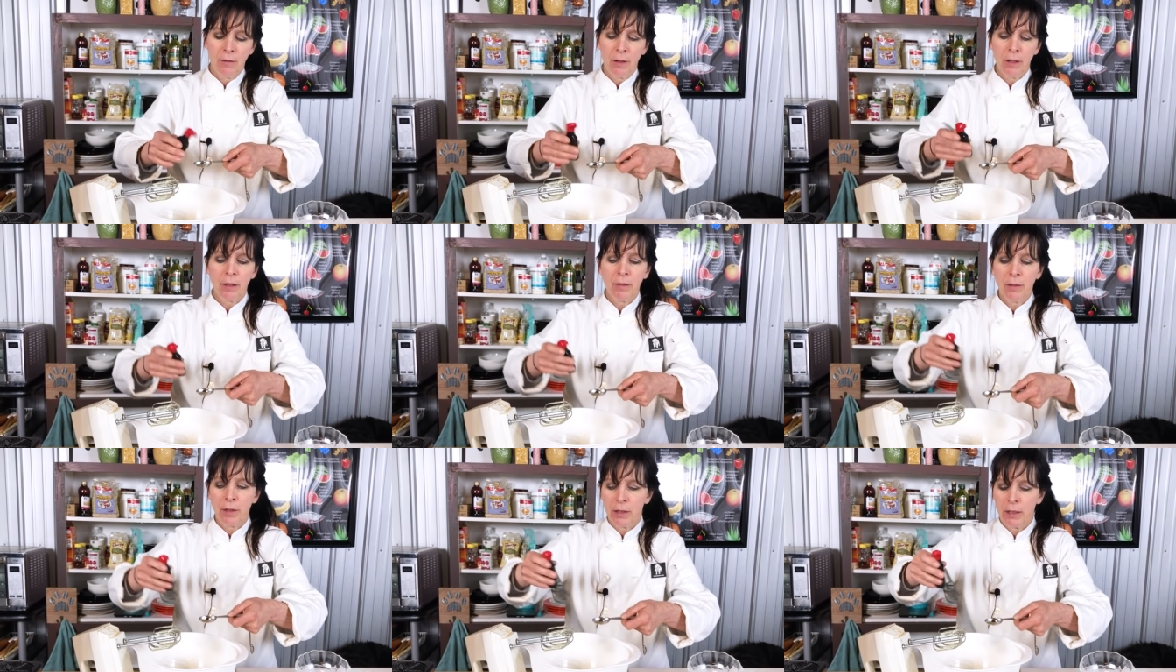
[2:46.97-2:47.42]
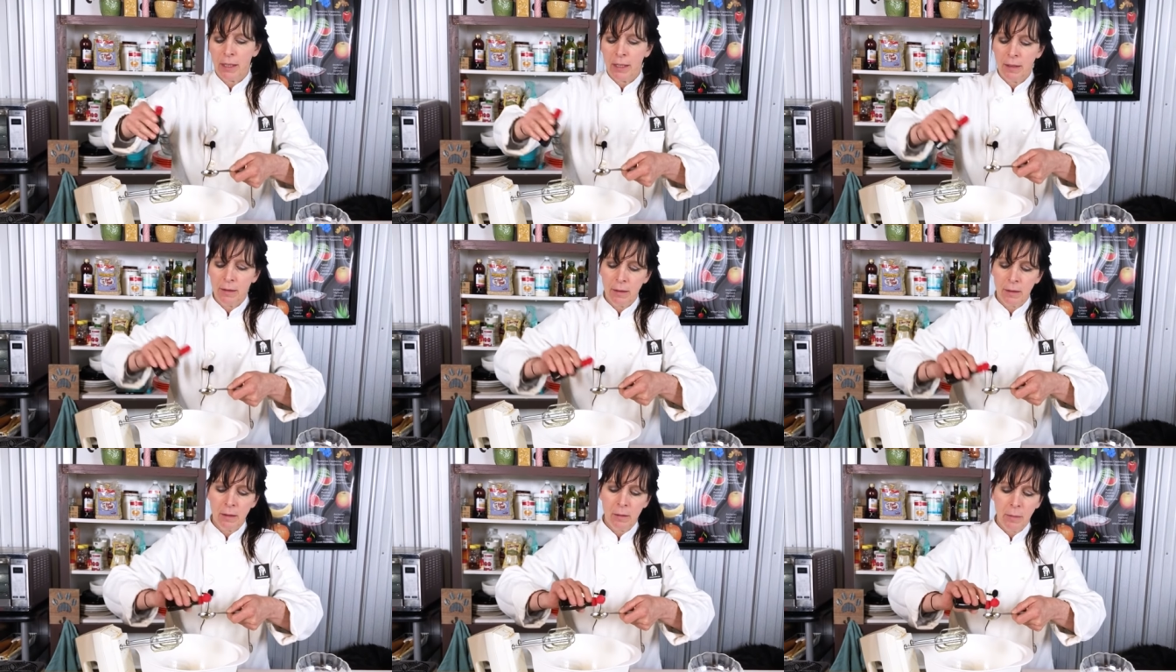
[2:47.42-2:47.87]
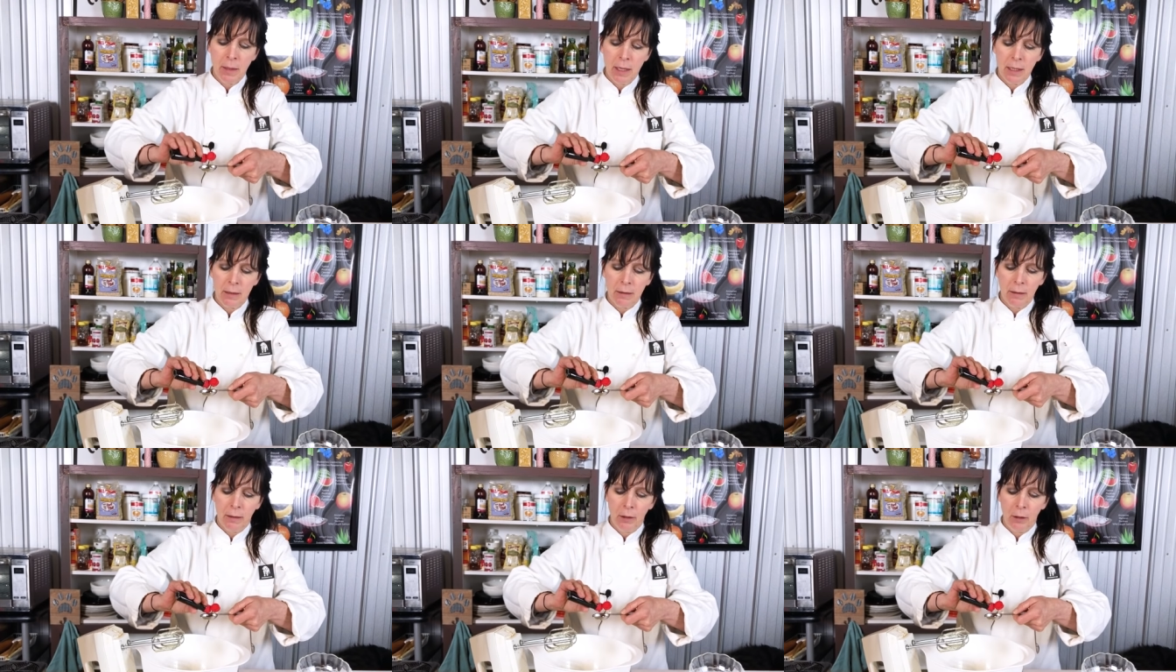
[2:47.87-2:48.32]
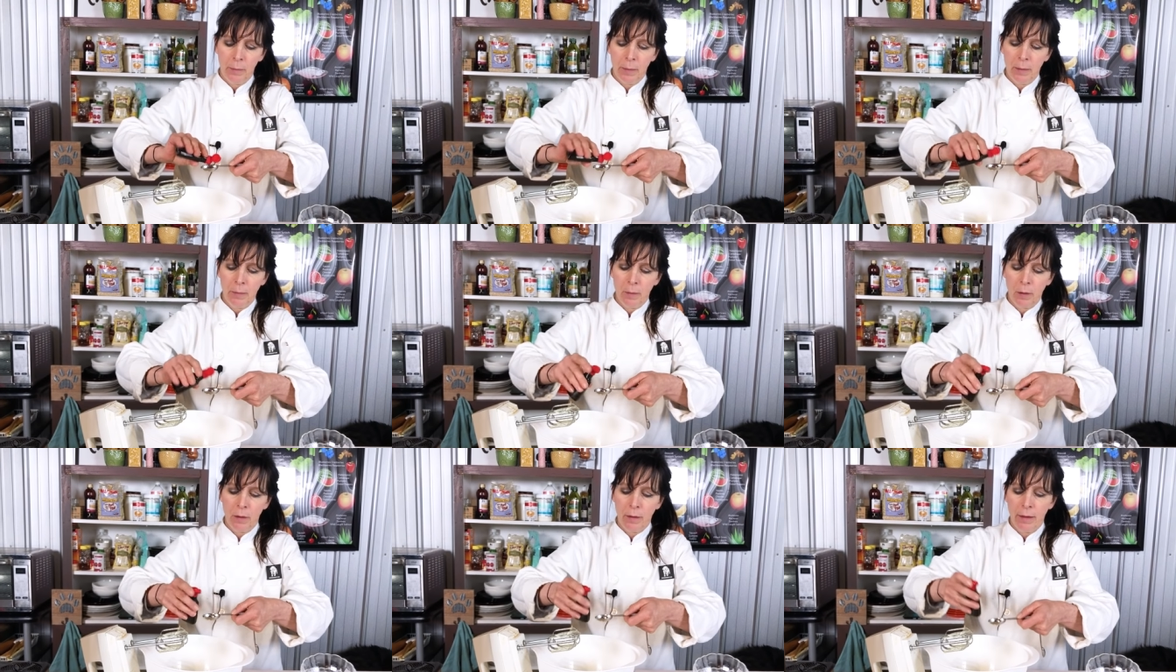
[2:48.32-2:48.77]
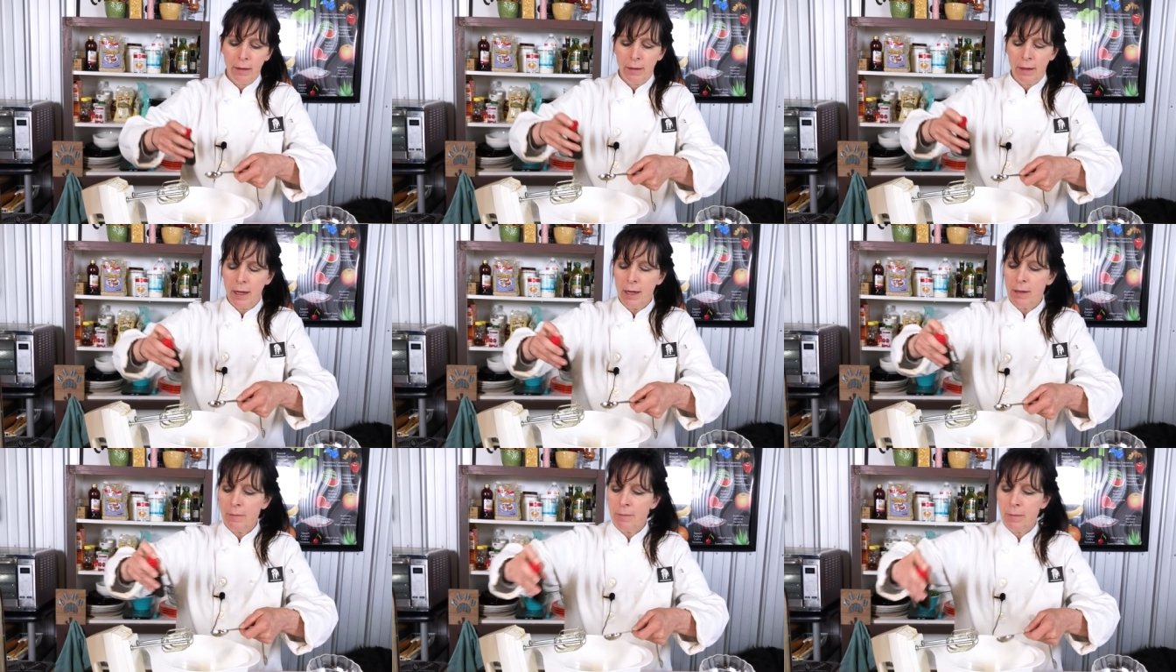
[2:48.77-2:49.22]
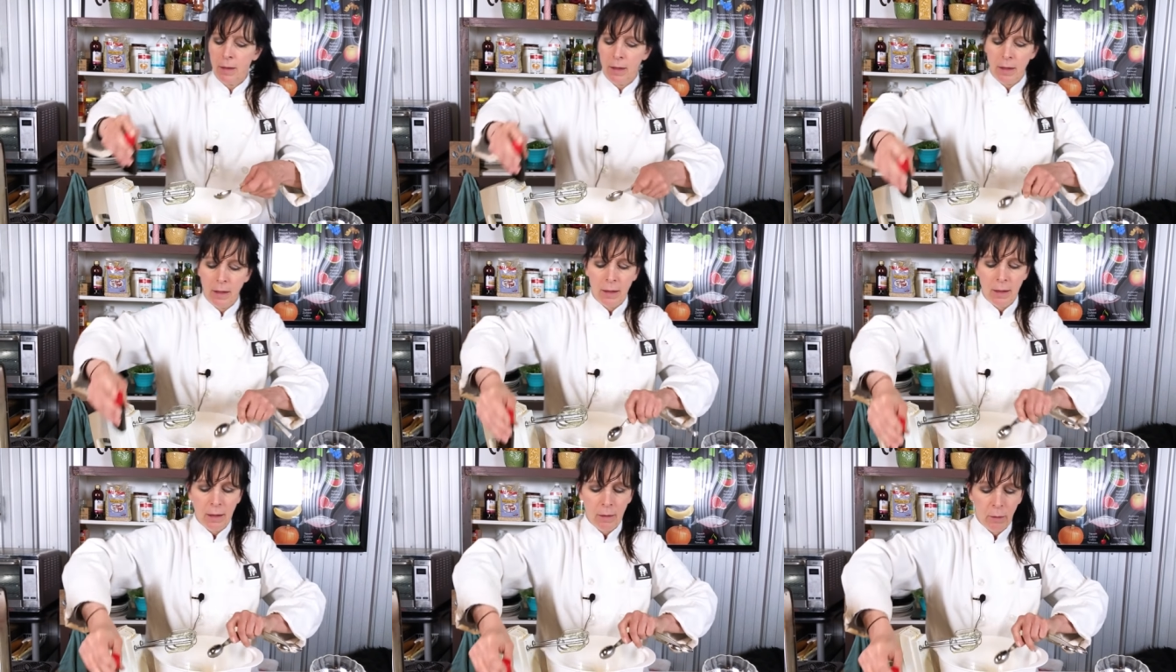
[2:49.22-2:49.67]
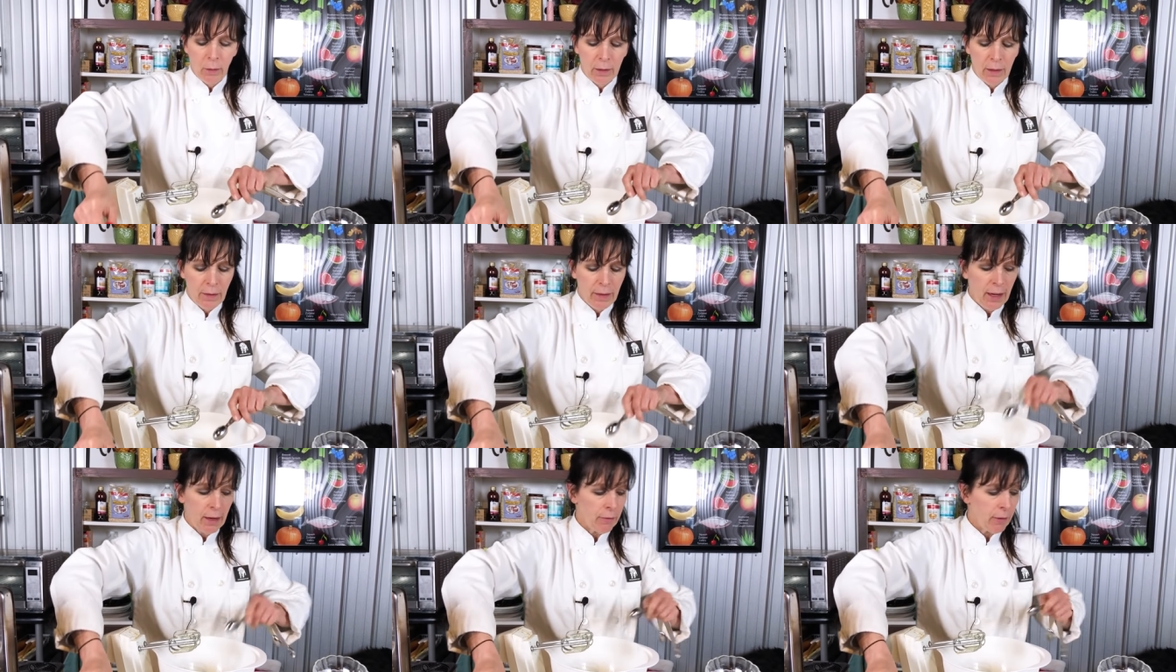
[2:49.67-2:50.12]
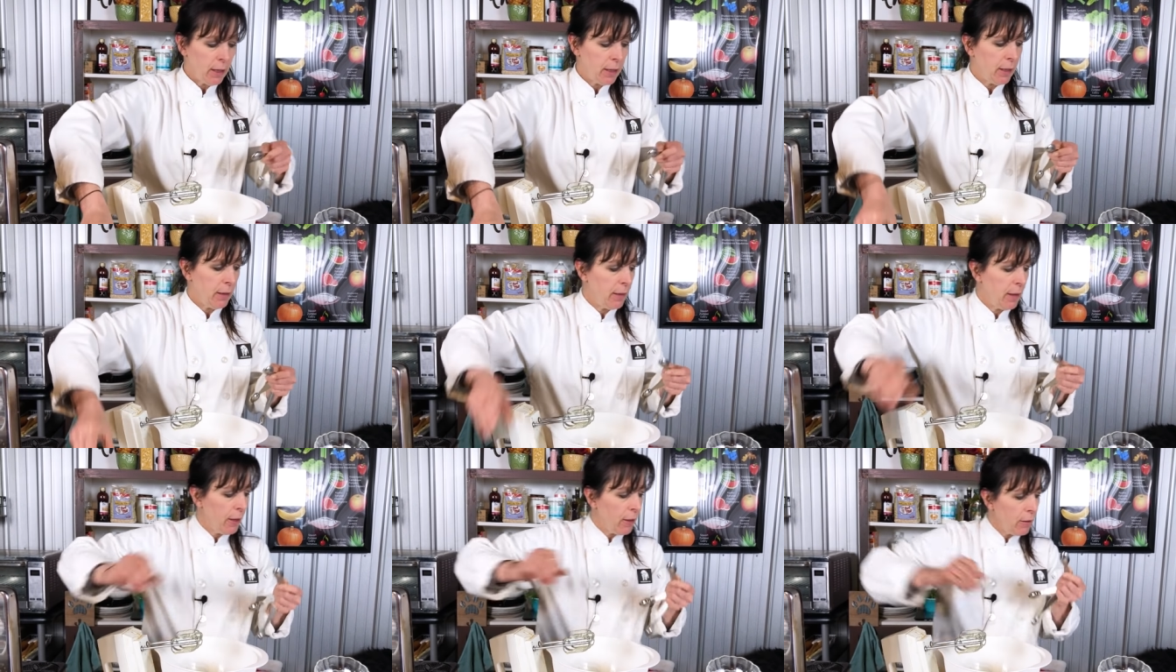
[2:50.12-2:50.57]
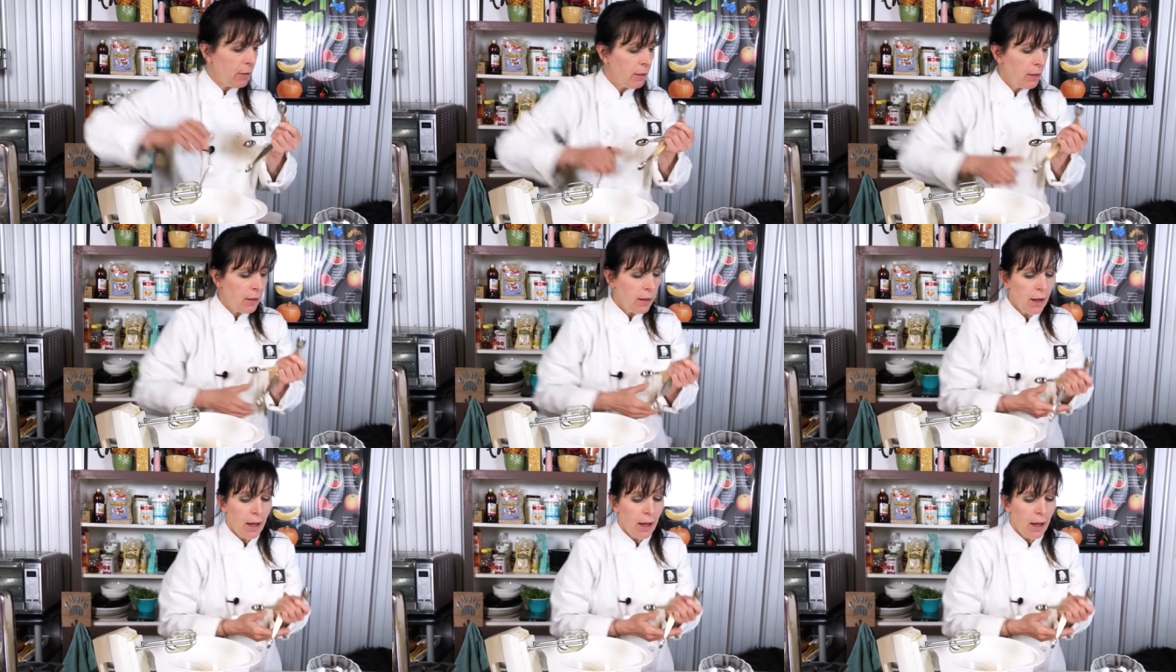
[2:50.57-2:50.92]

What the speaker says: very, very easy to make, a little bit more than that. We'll get that right in there.